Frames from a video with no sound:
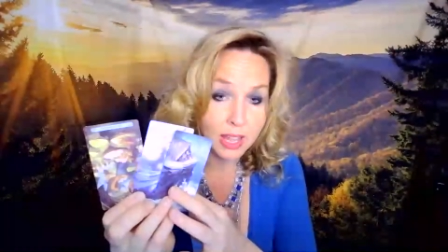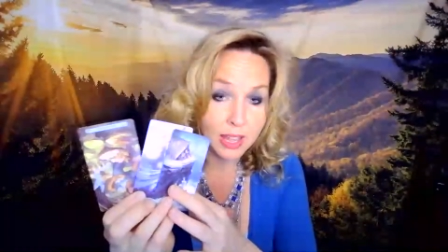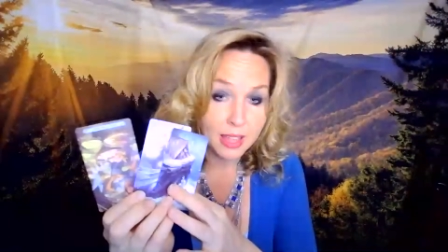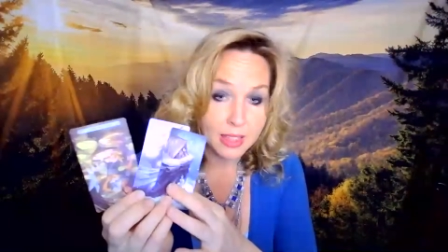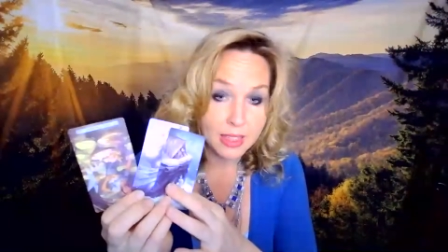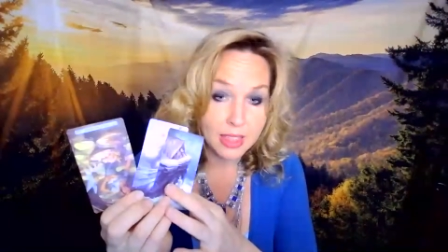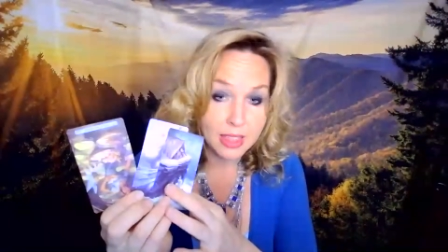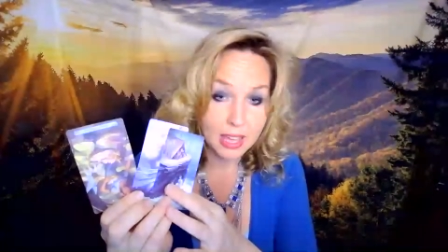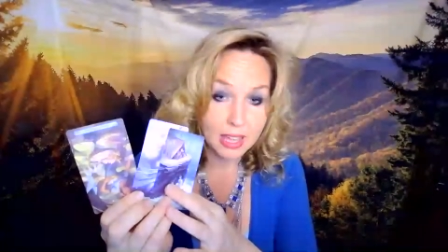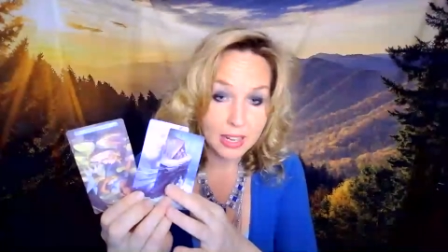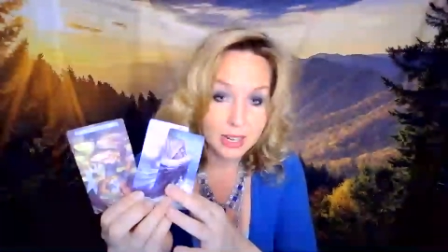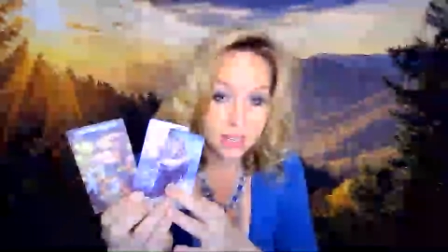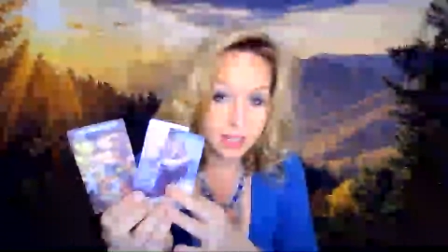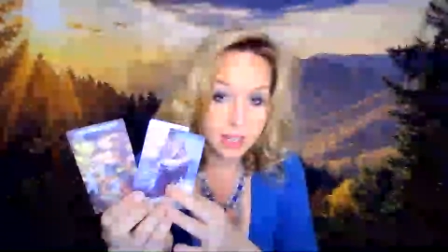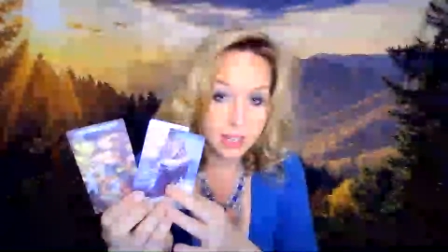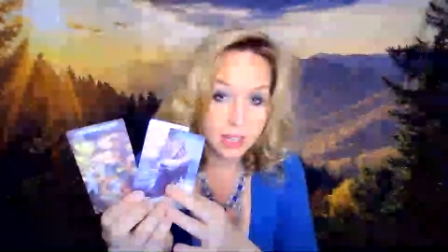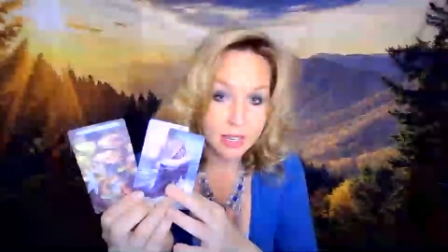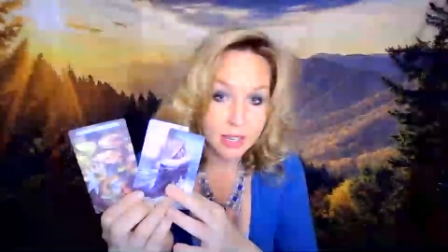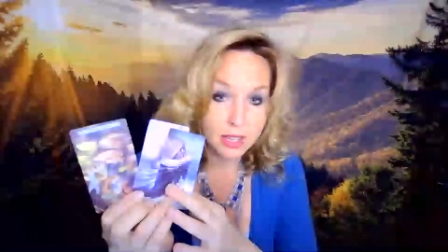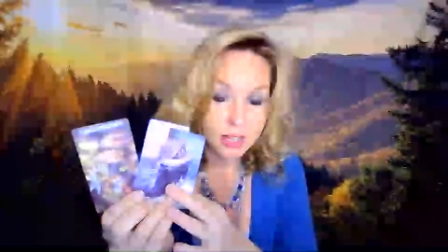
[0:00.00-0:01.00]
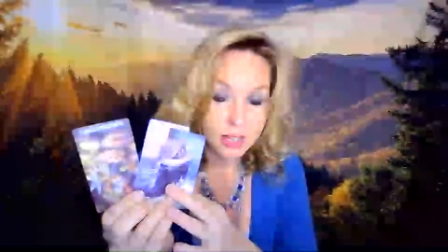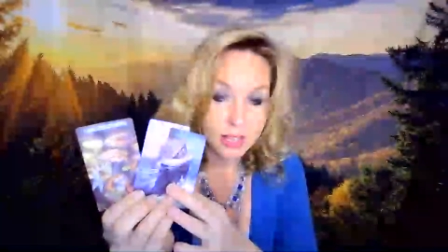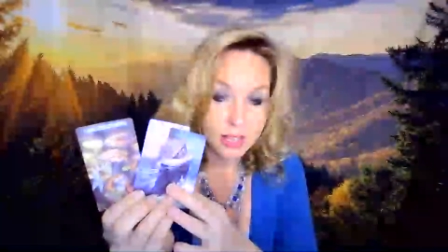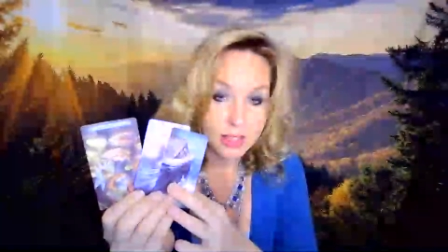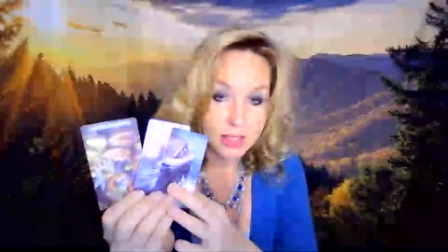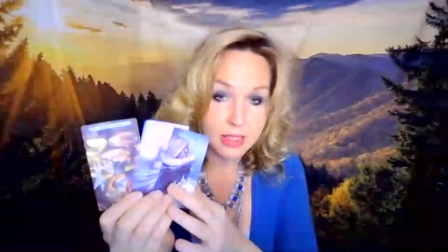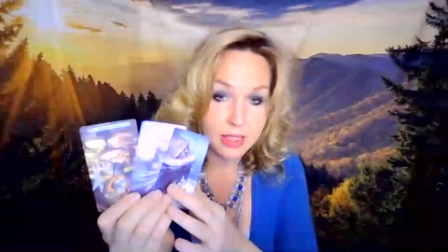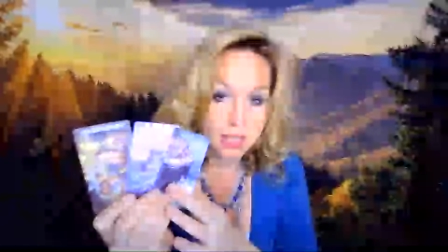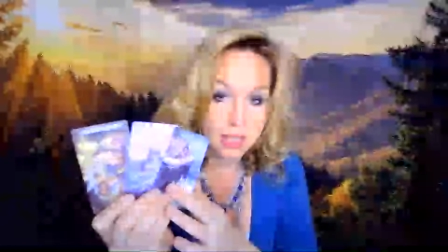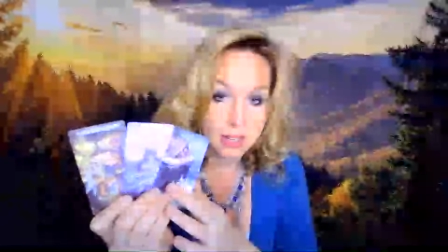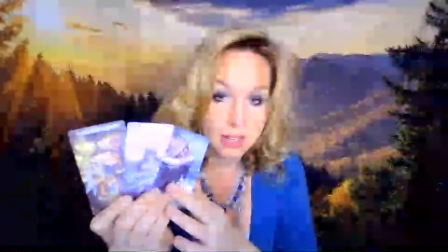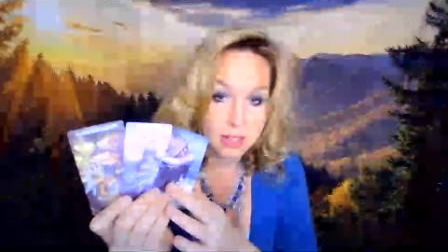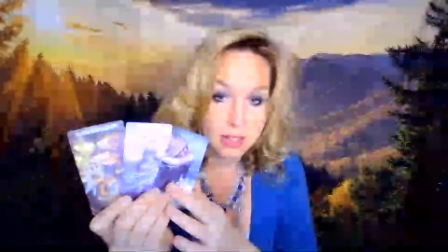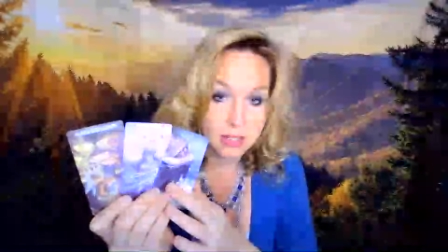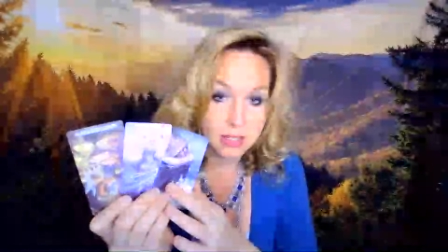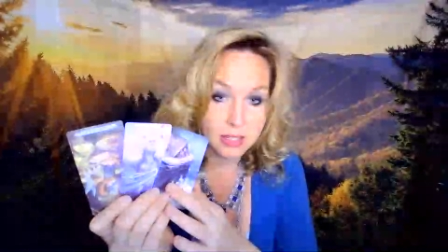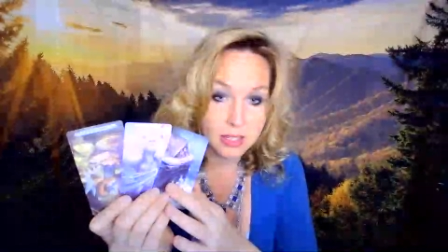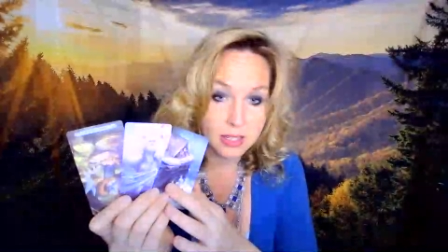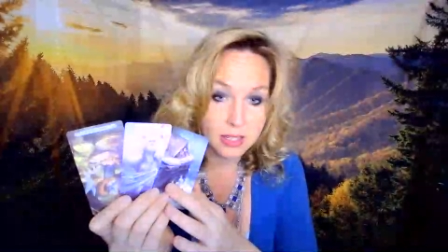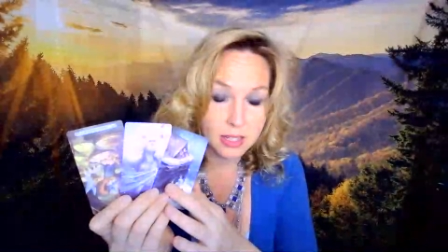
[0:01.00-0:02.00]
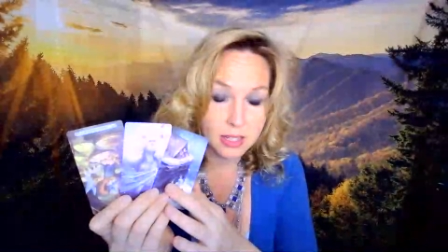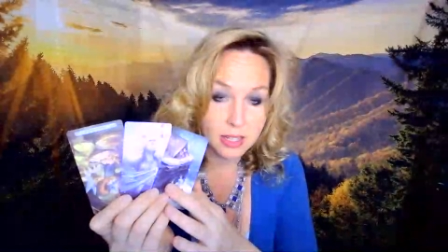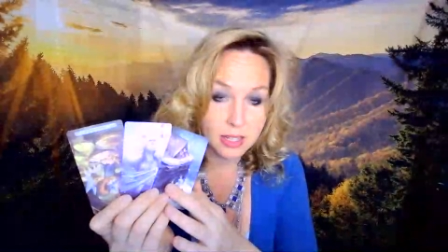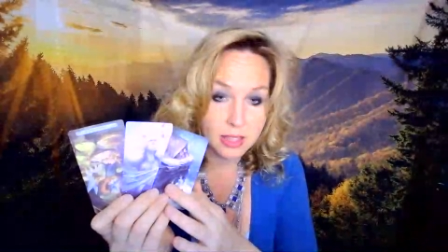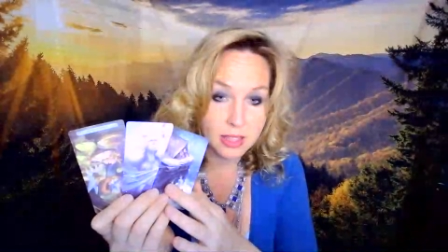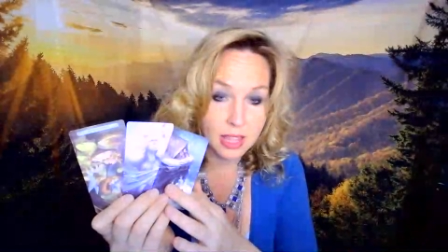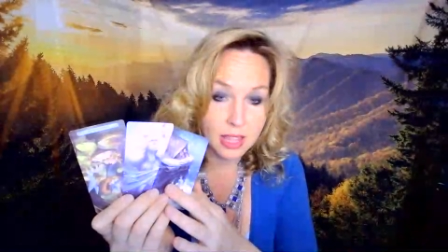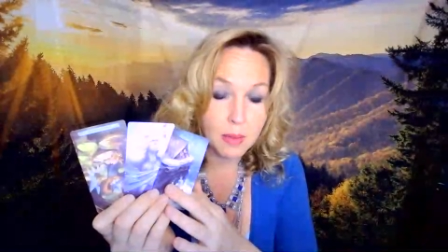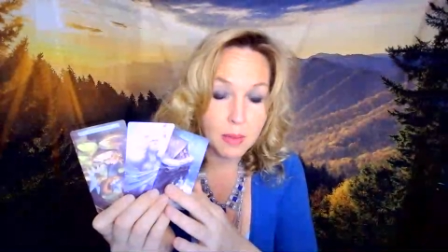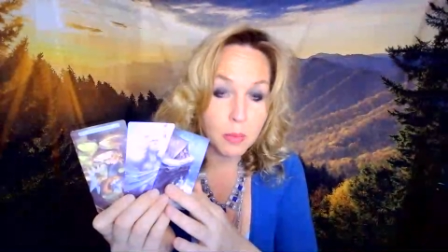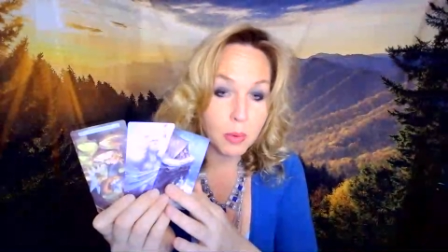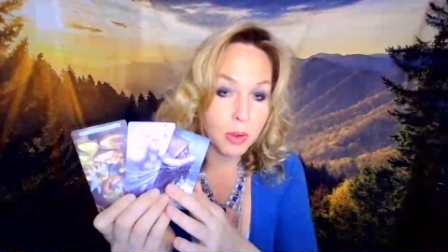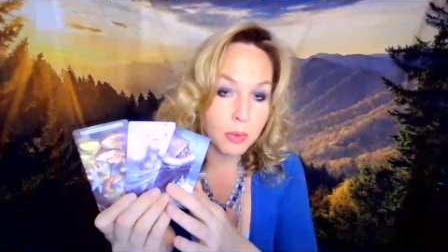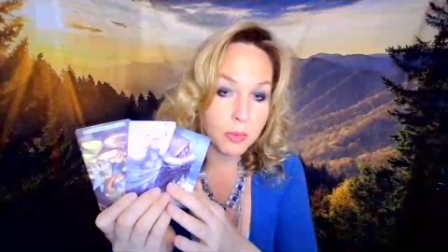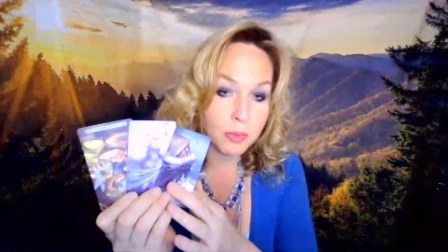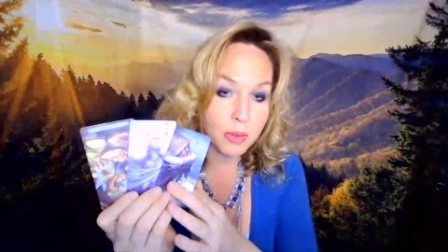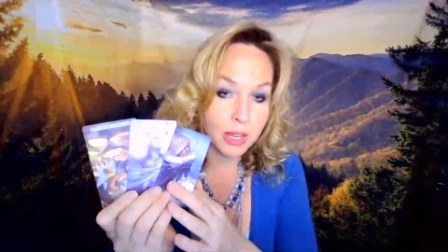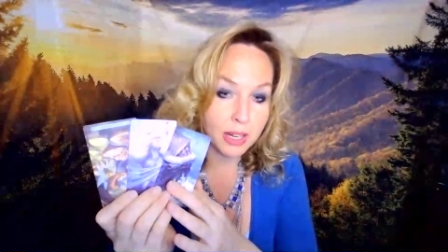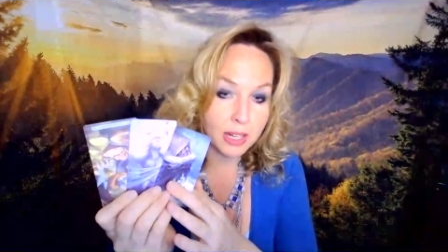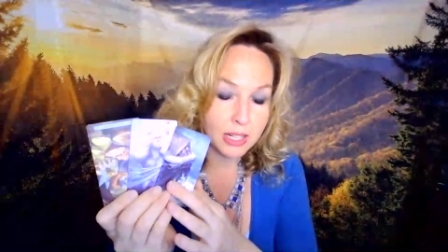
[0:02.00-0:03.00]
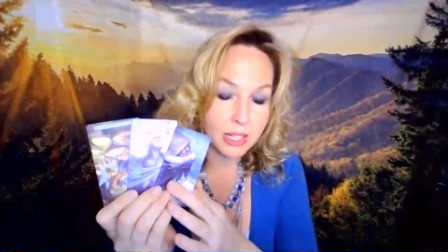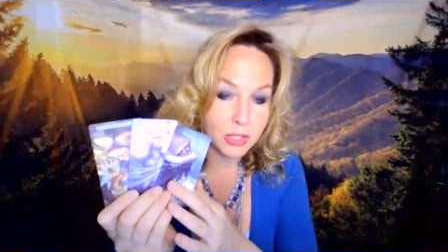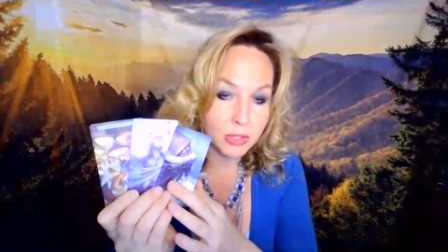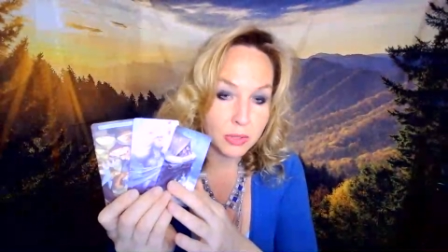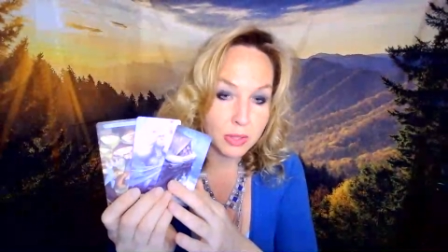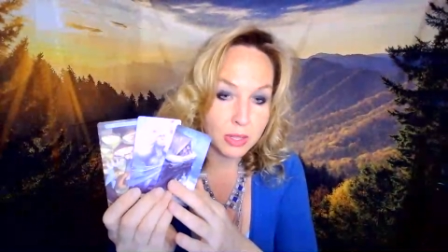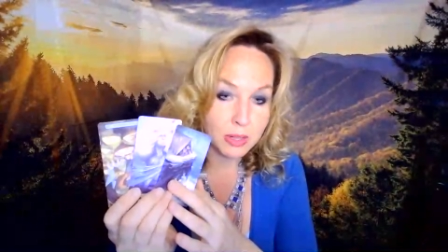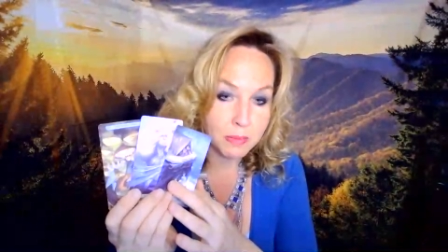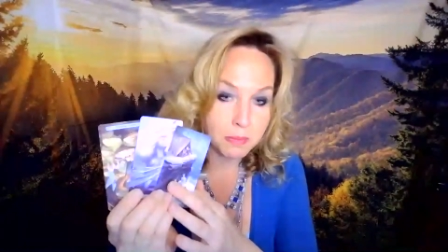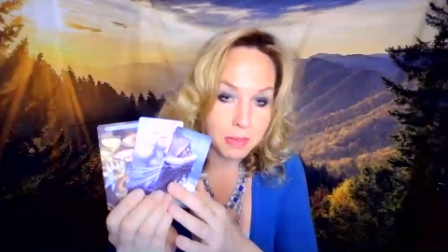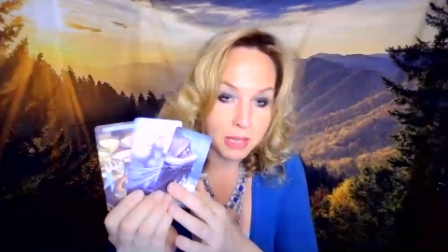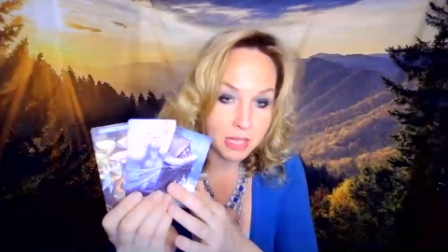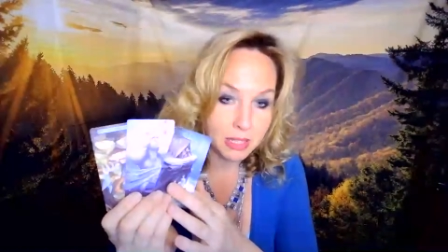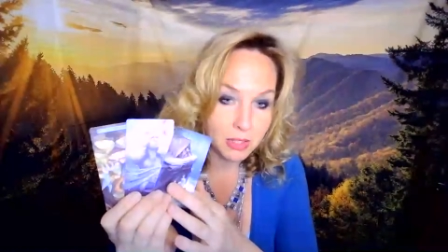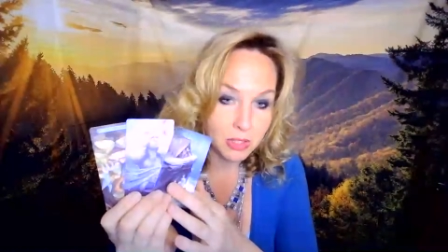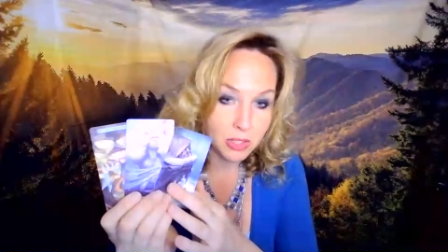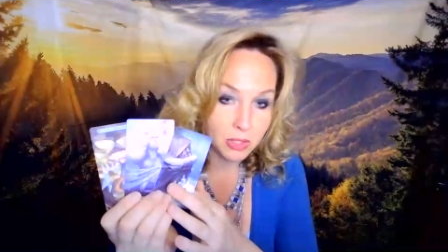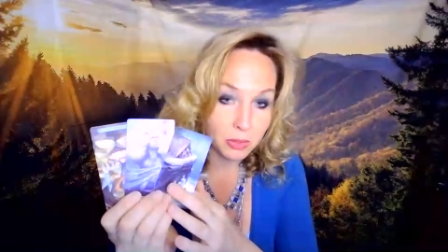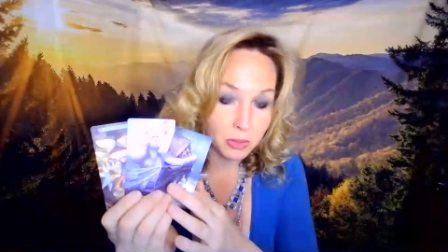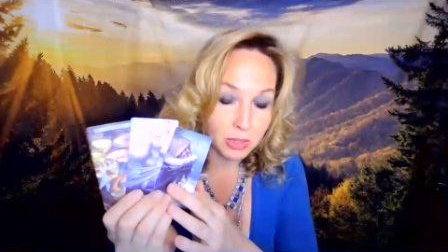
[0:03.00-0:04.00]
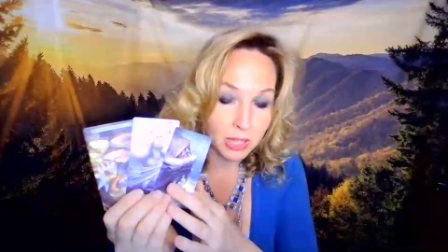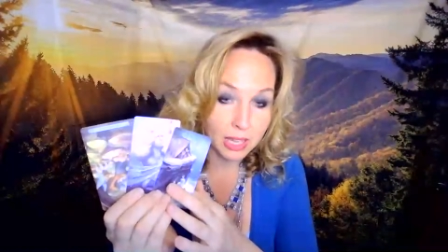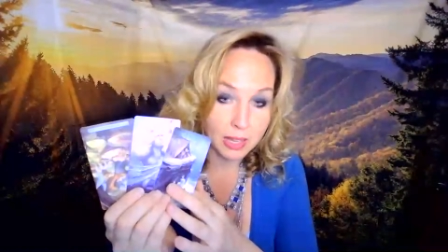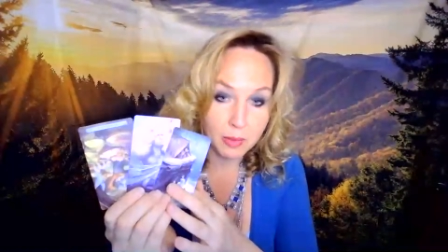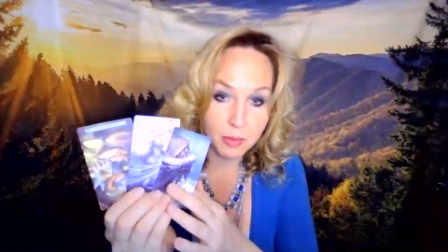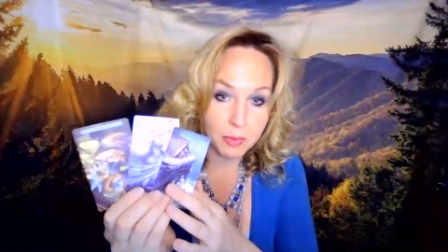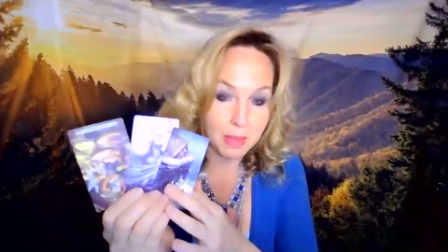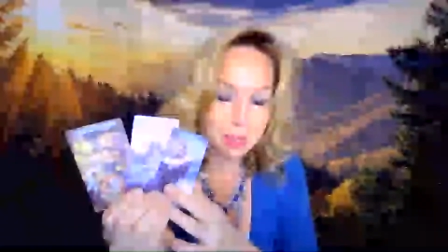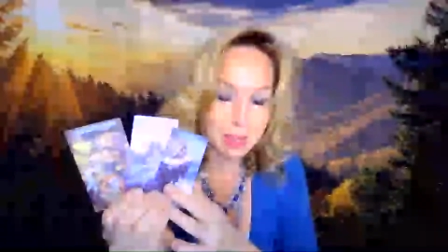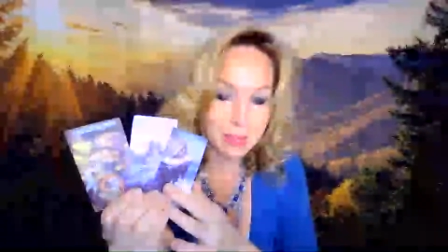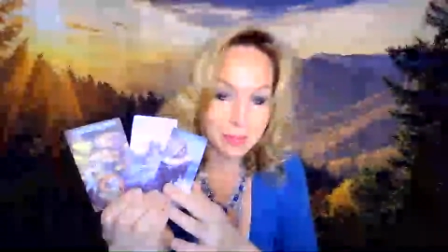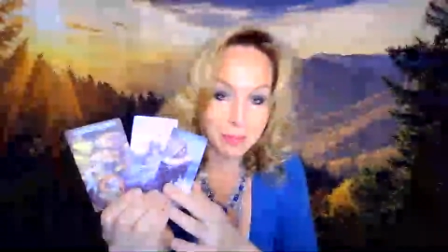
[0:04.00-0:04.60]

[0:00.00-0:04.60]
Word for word: That that they weren't ready to admit to like they,